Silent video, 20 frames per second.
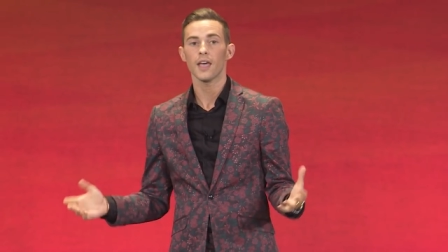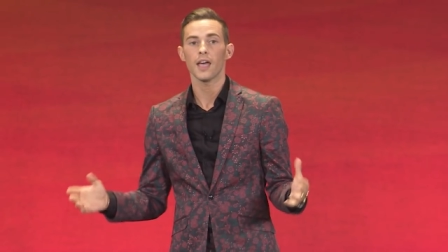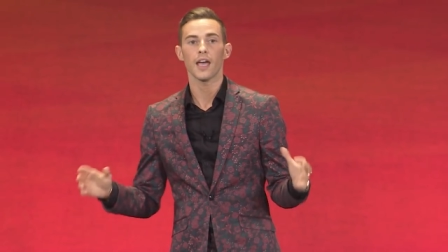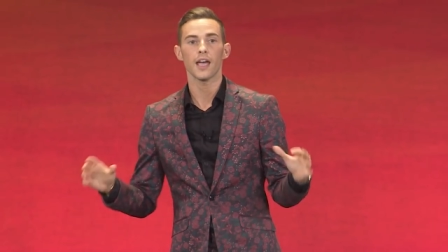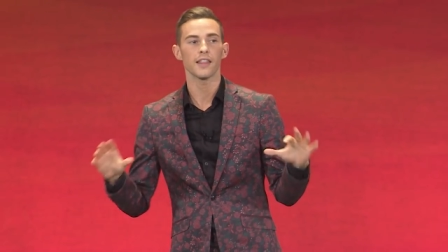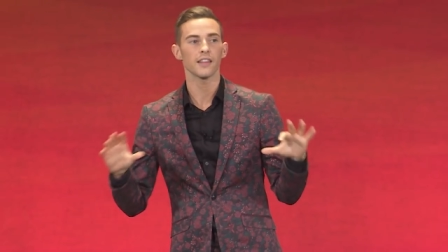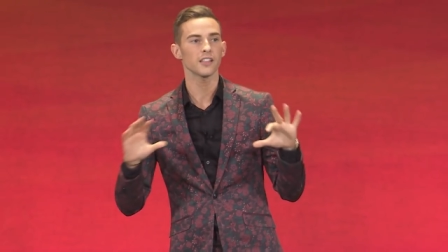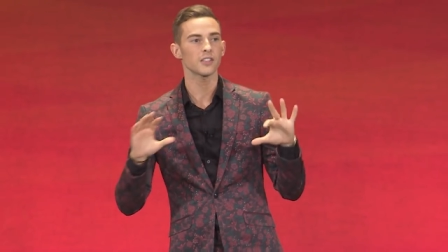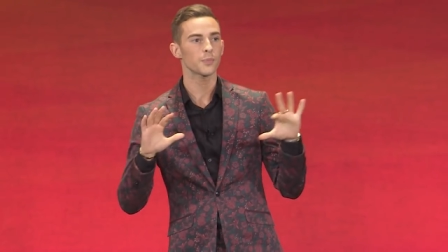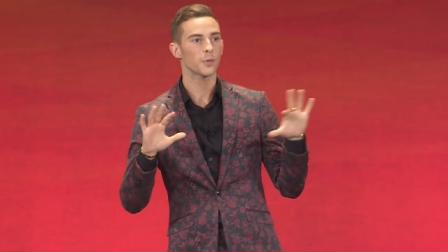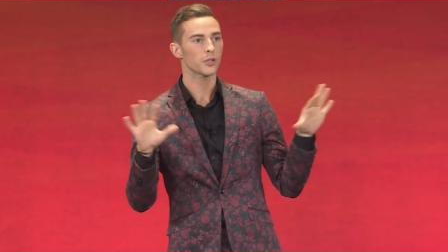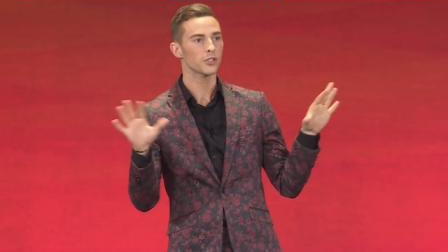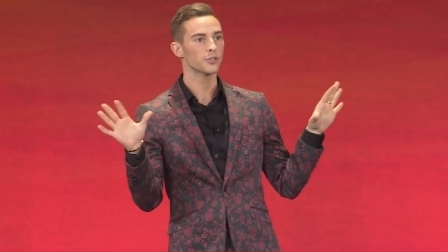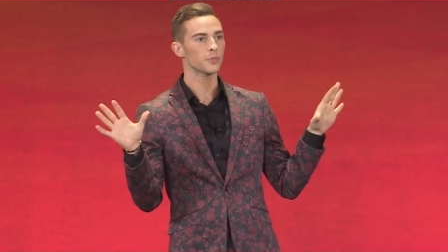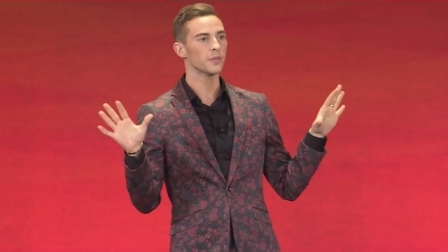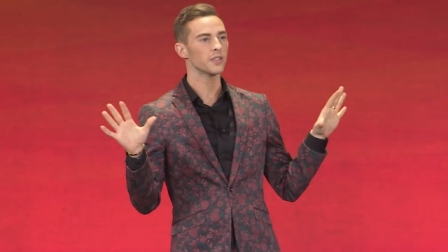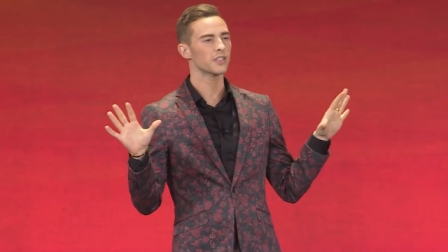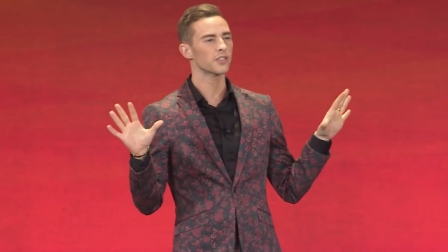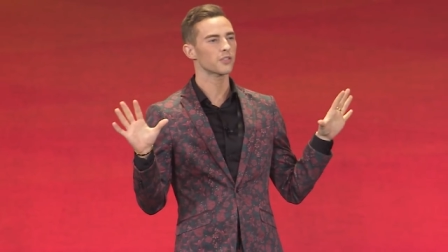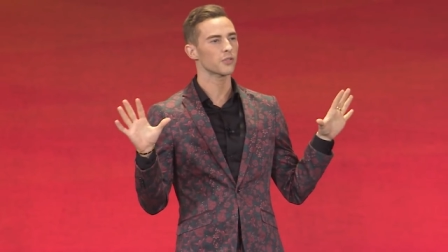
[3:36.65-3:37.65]
And this pushed
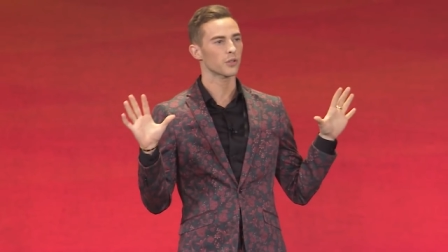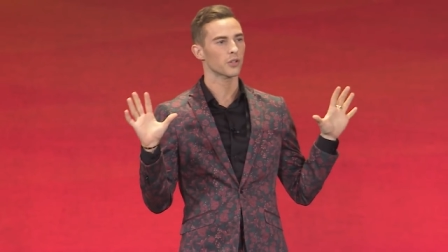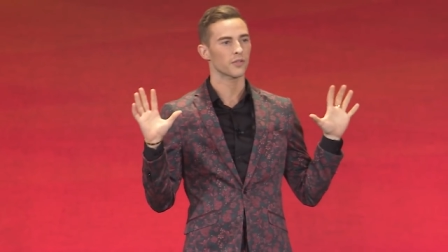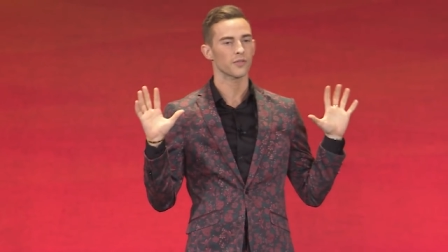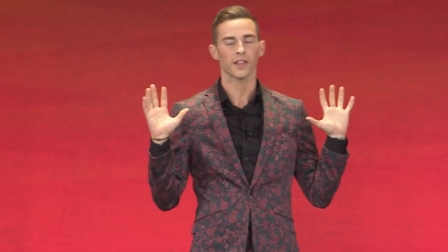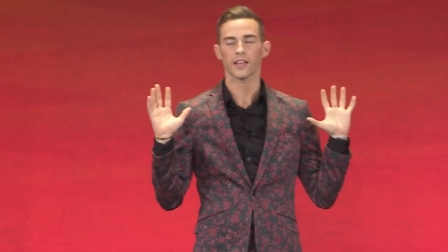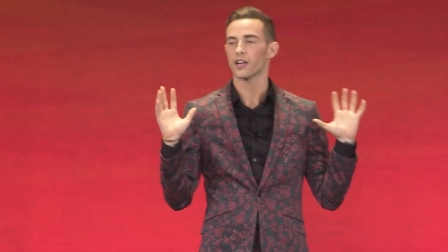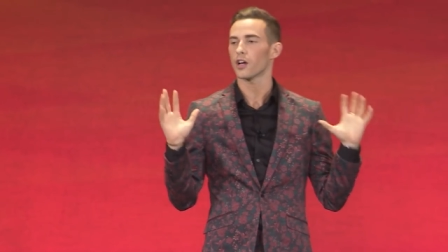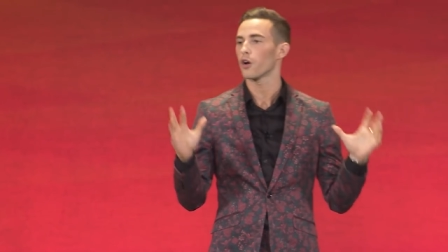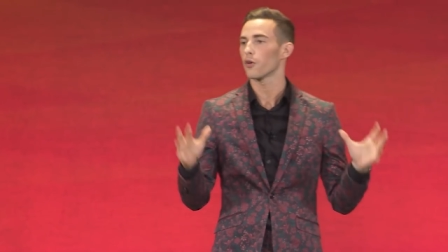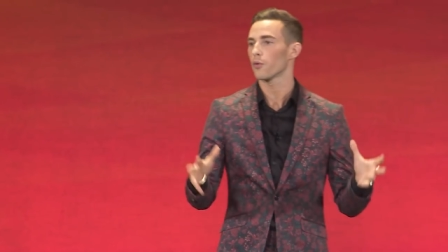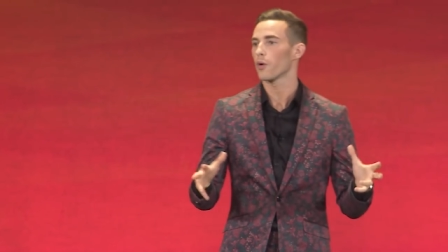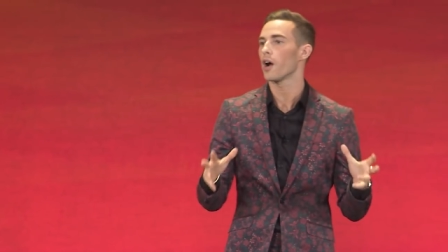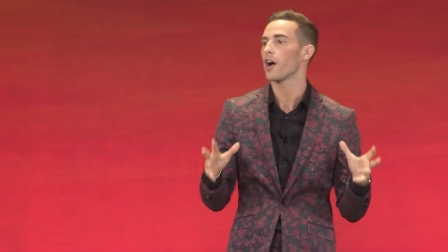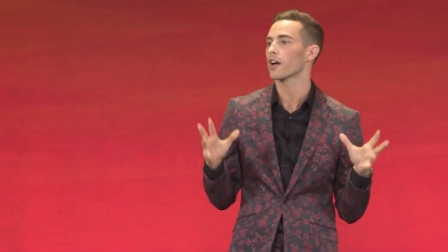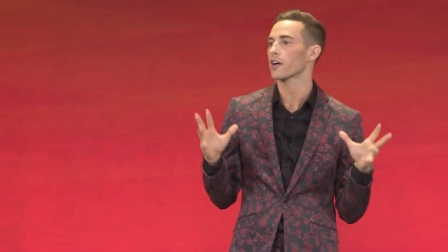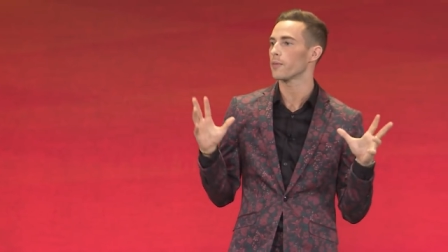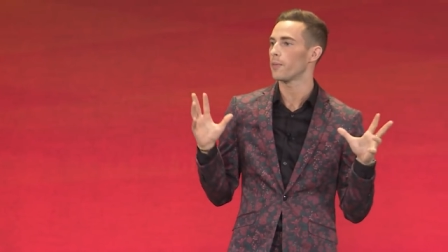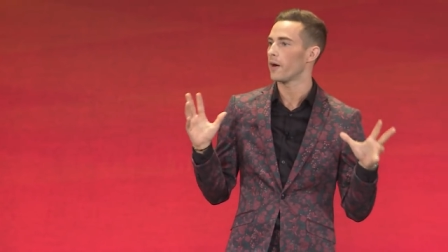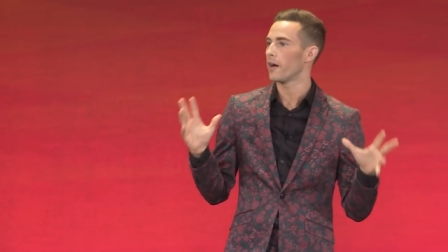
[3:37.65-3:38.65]
me to sort of like a
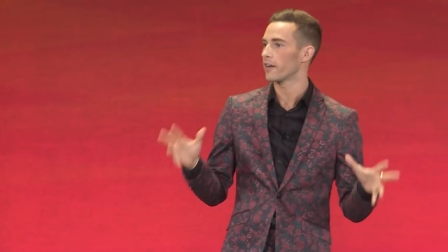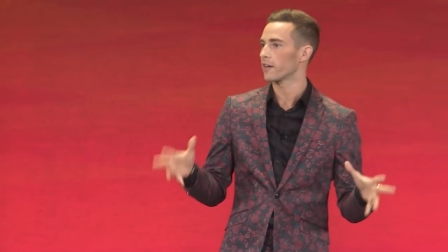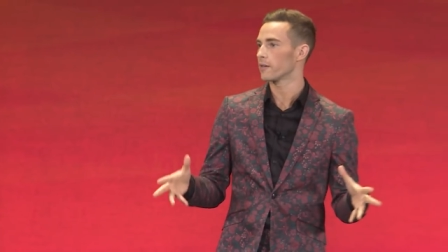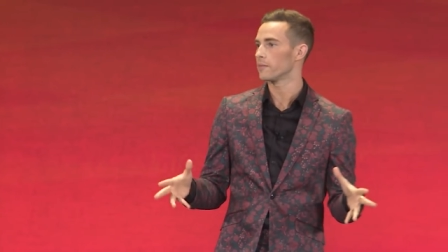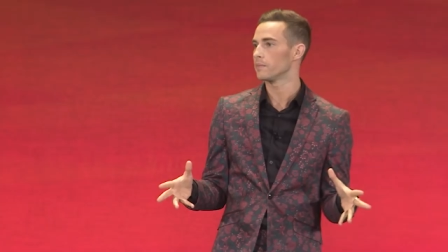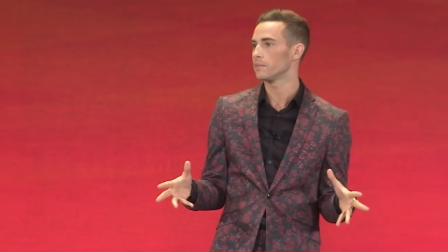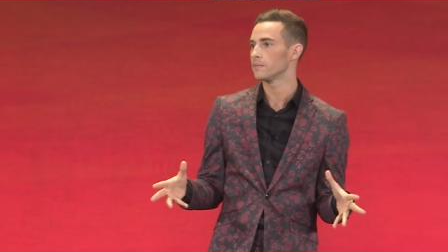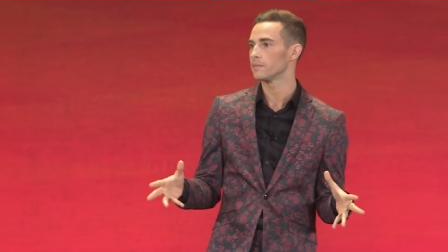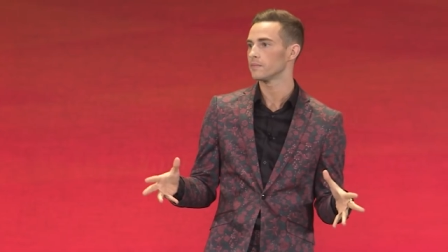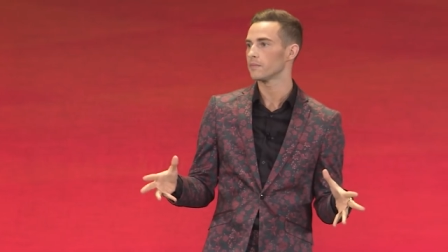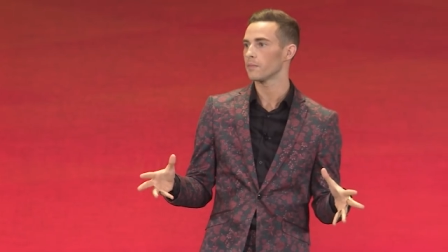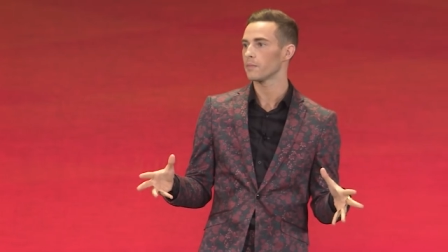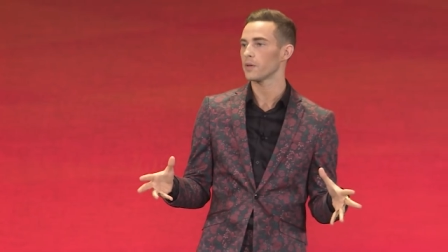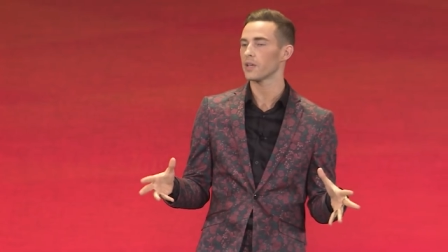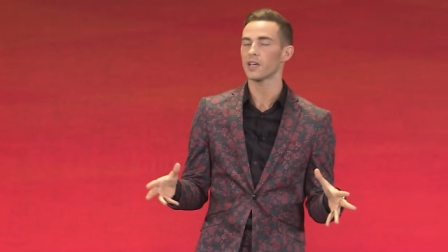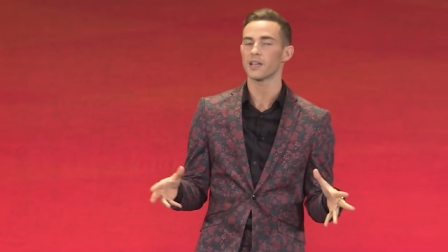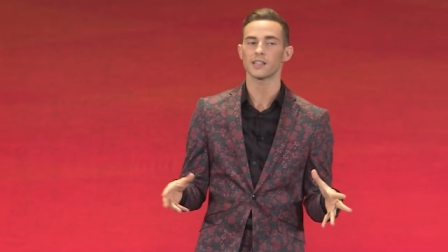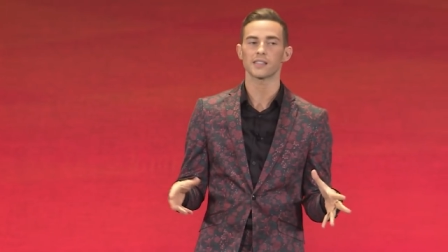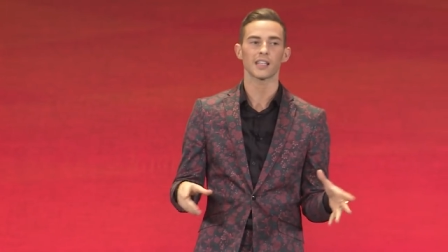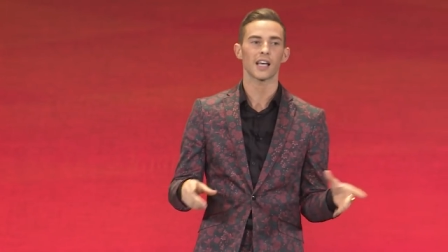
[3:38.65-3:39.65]
rock bottom
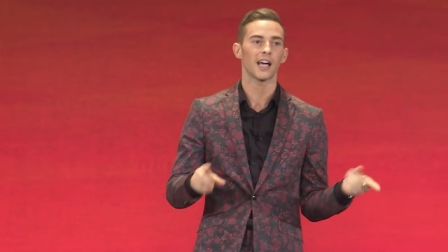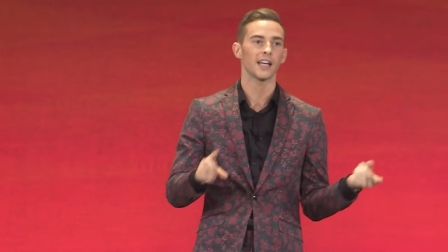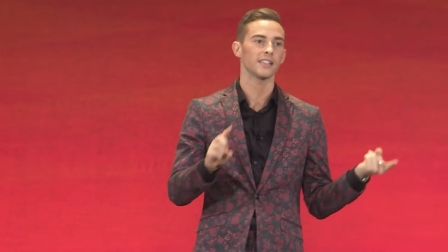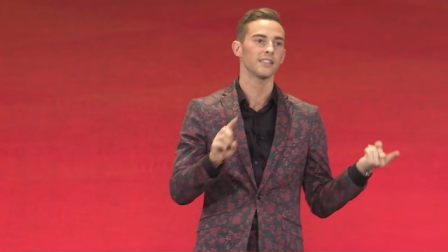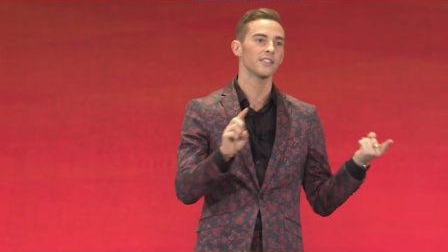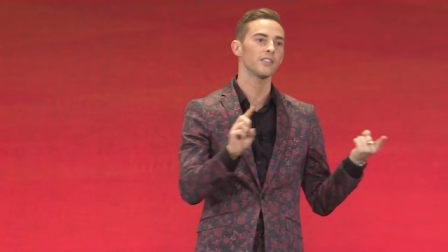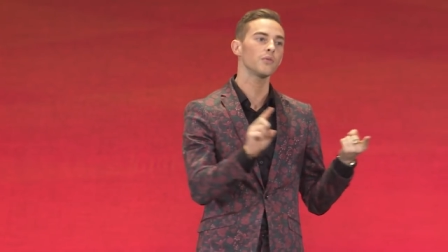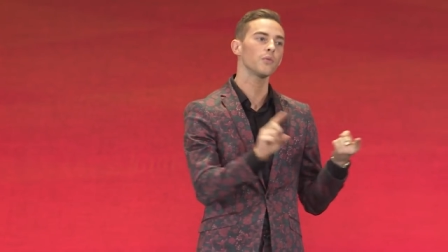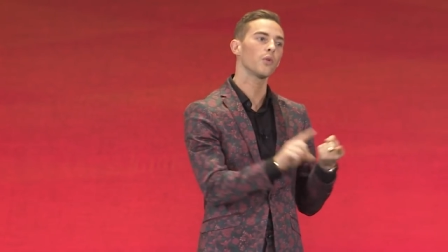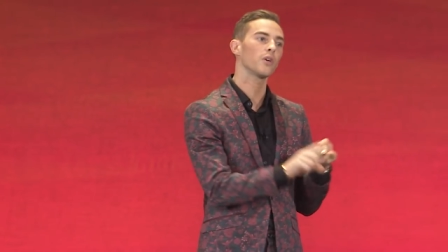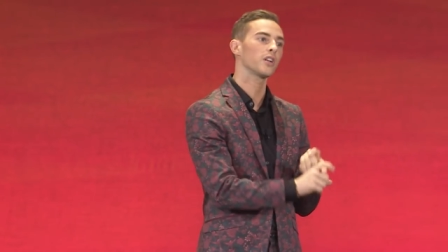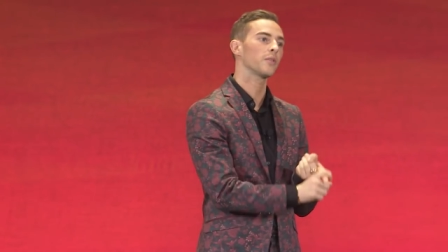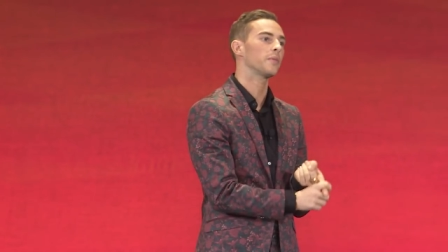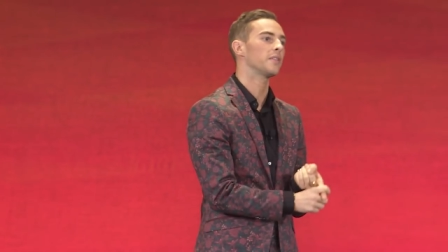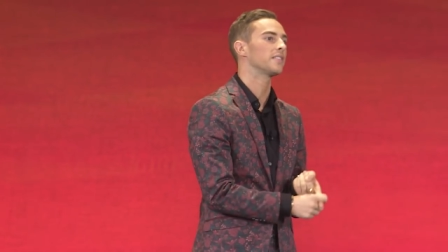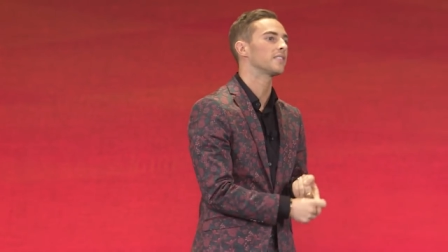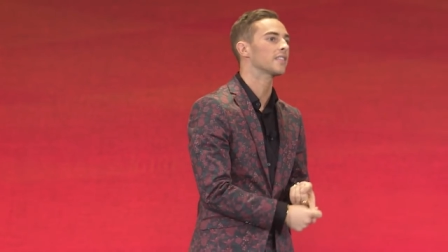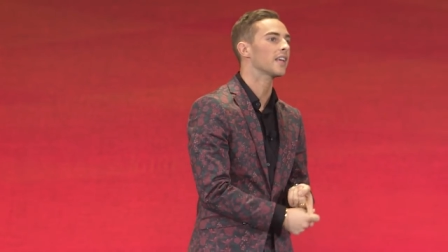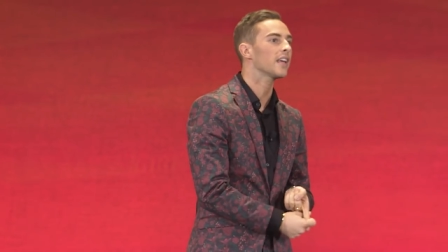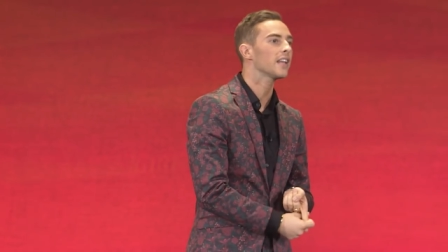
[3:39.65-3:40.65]
because I didn't want to be
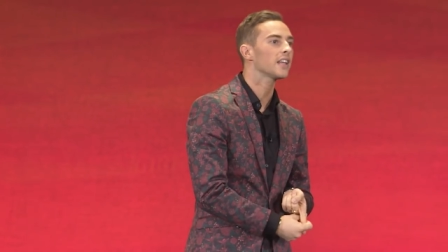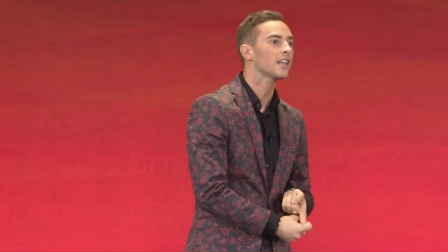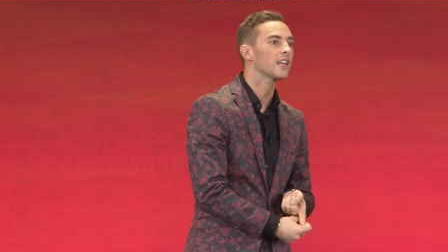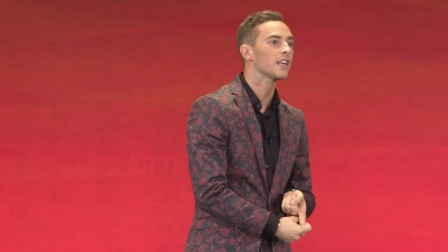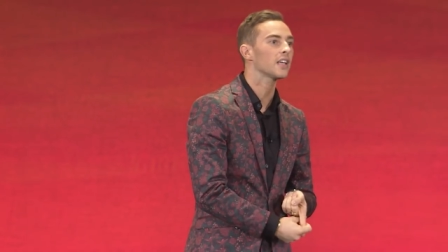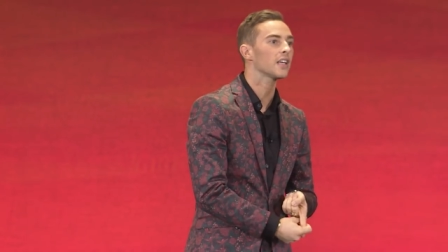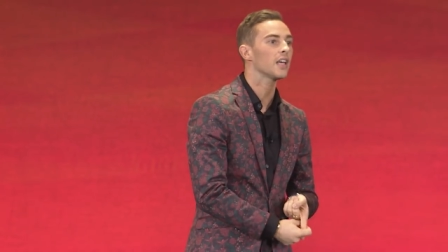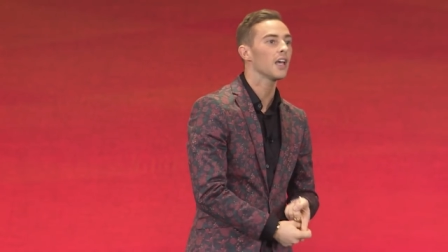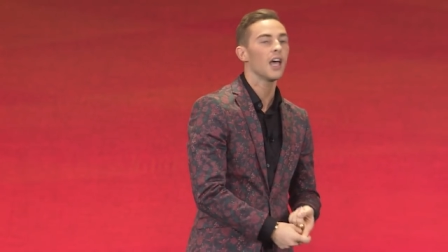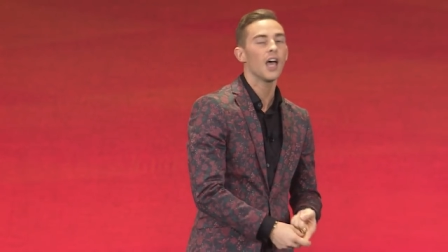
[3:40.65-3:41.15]
skating.